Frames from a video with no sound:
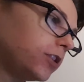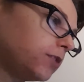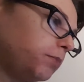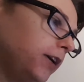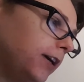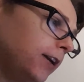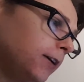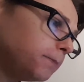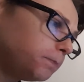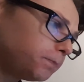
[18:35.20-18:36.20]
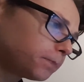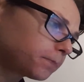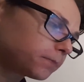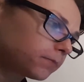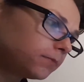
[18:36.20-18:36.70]
speed.
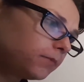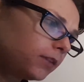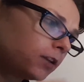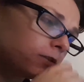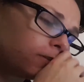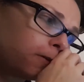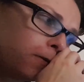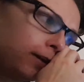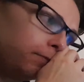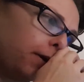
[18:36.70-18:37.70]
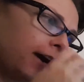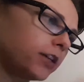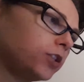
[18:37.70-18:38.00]
So going back